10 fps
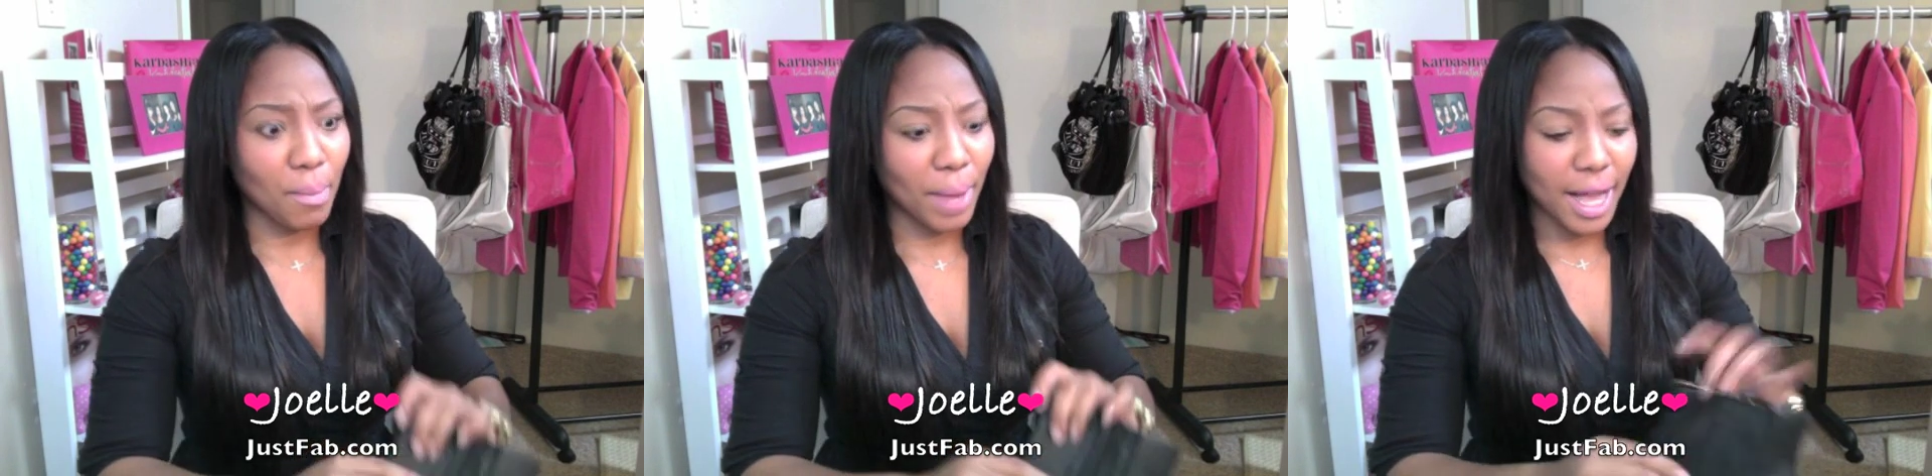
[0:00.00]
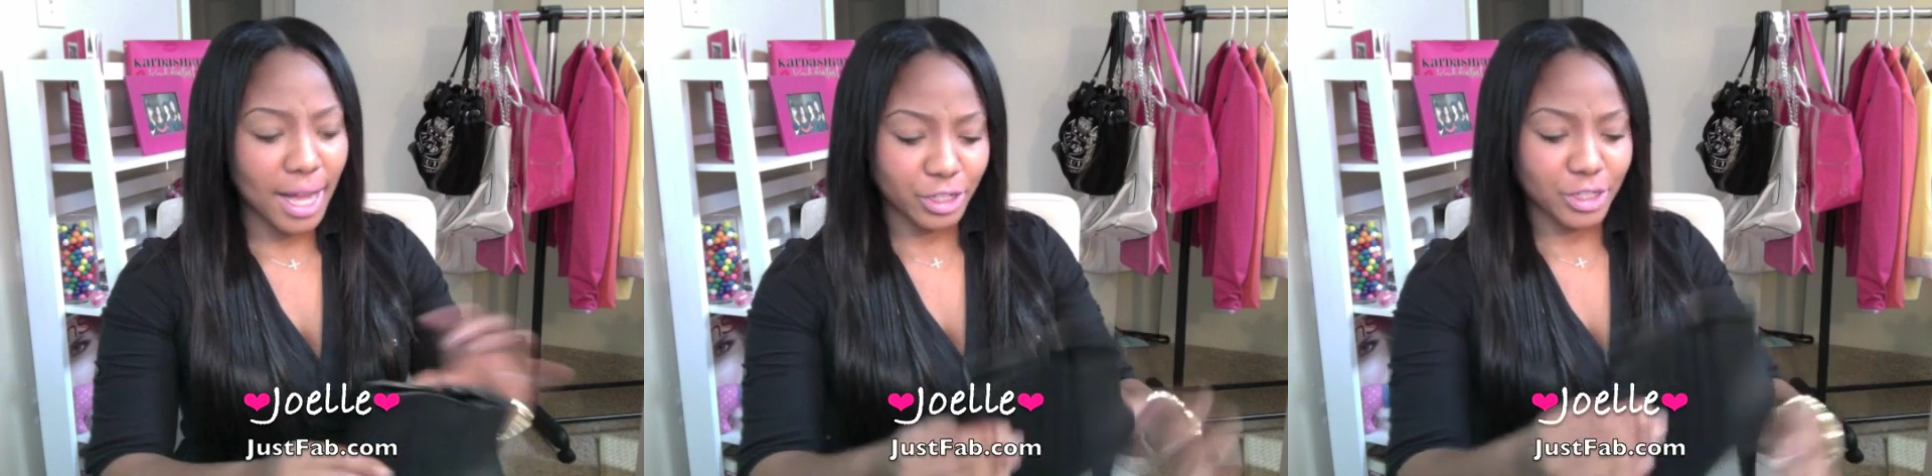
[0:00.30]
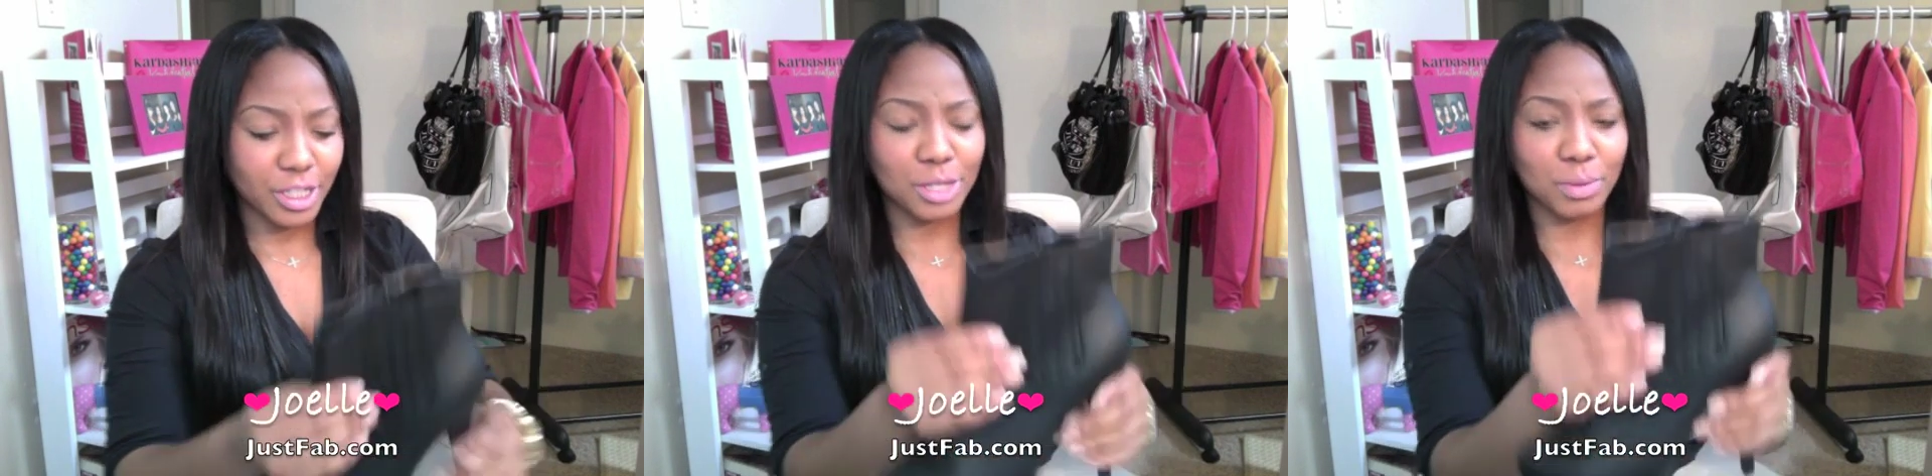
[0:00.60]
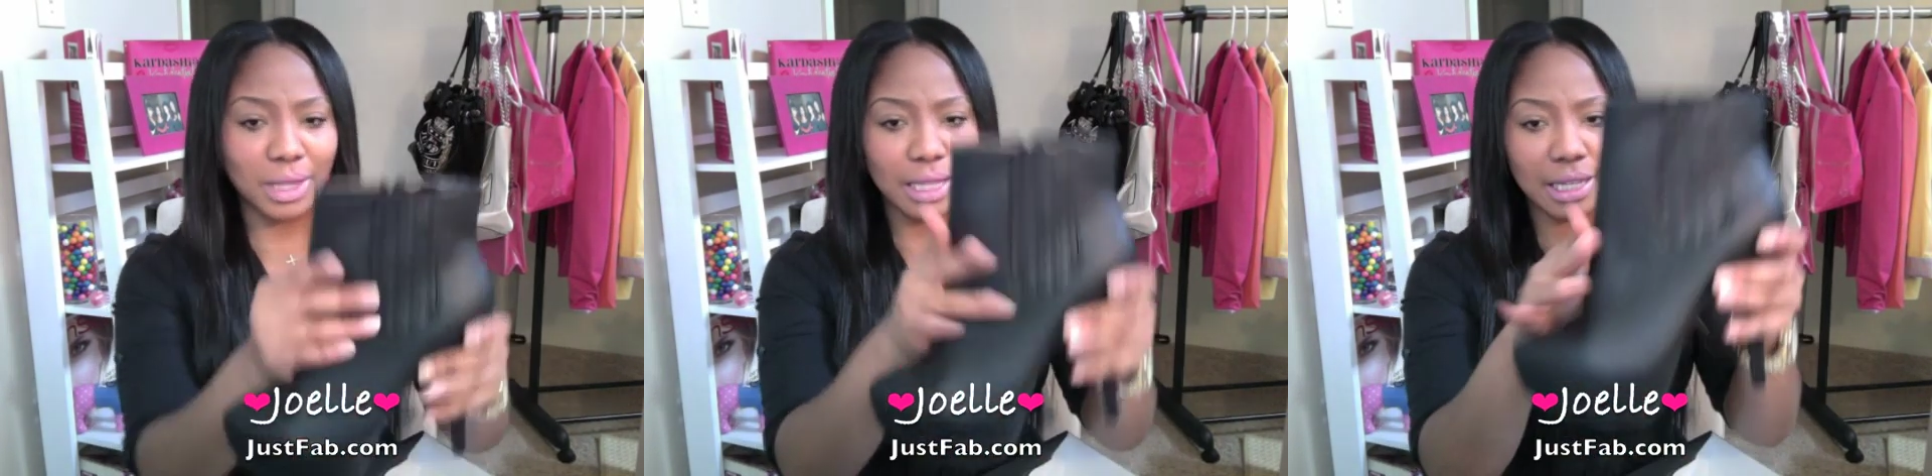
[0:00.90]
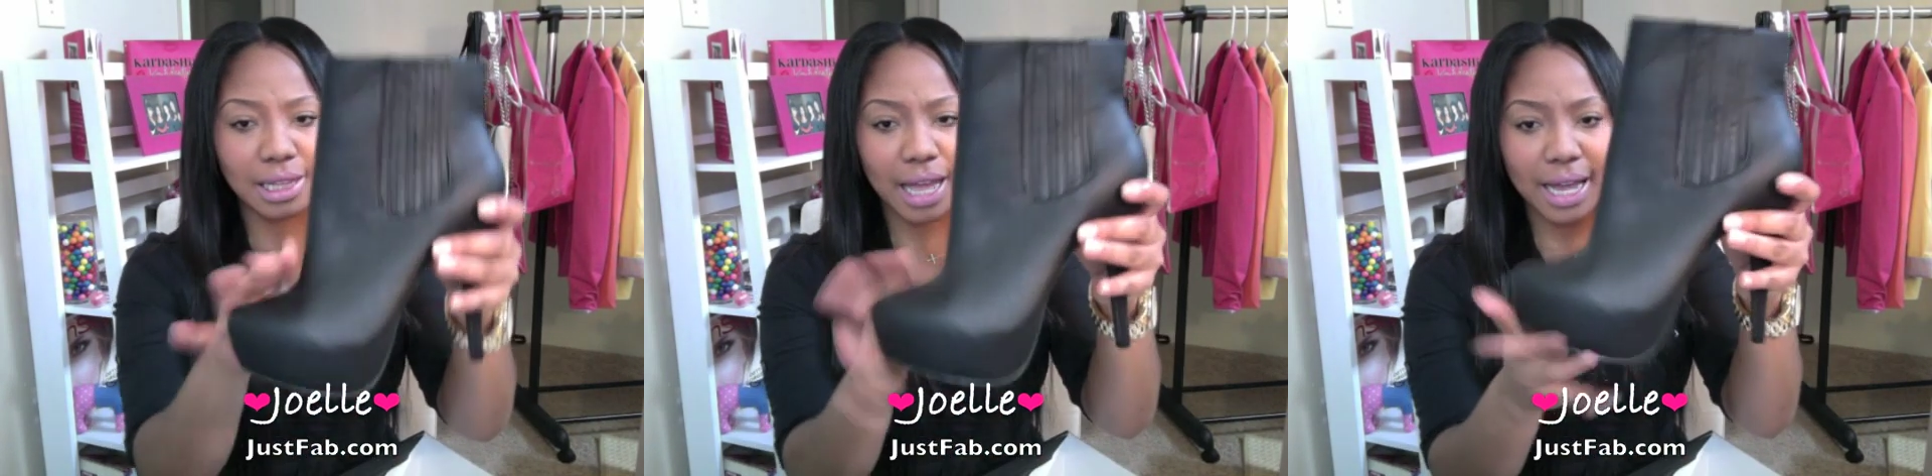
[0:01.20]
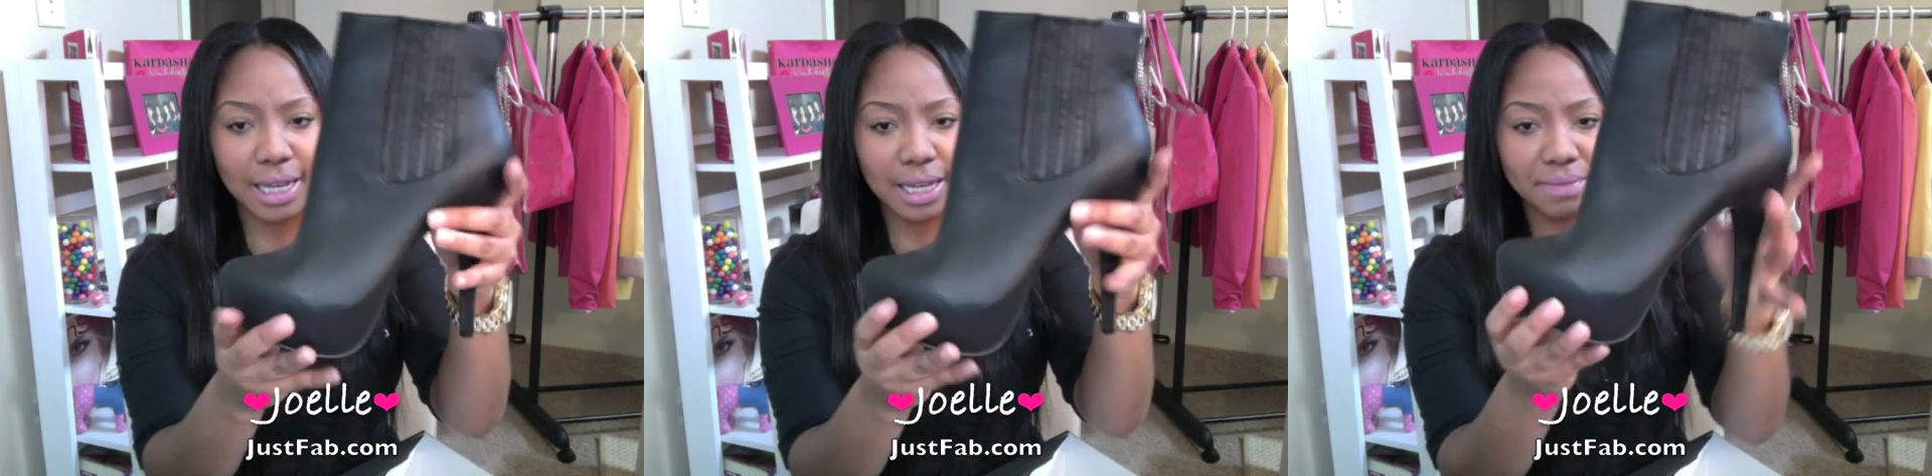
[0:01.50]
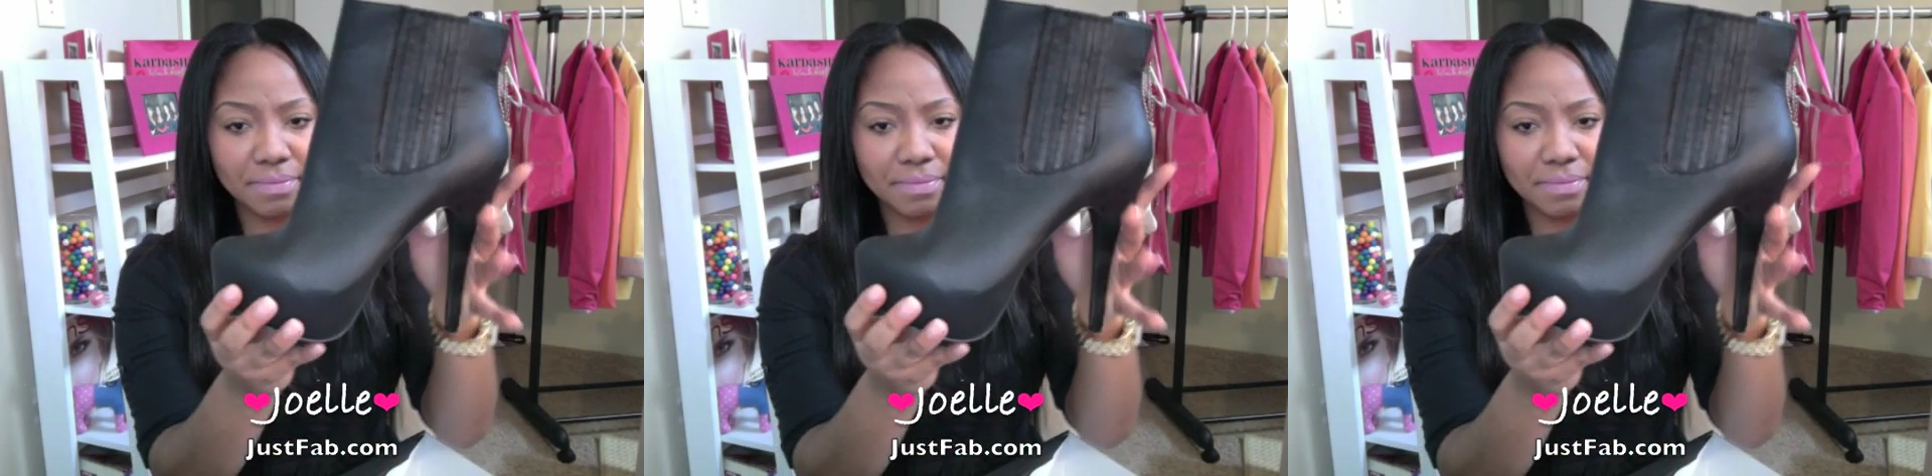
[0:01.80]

Oh my gosh. This is what they look like.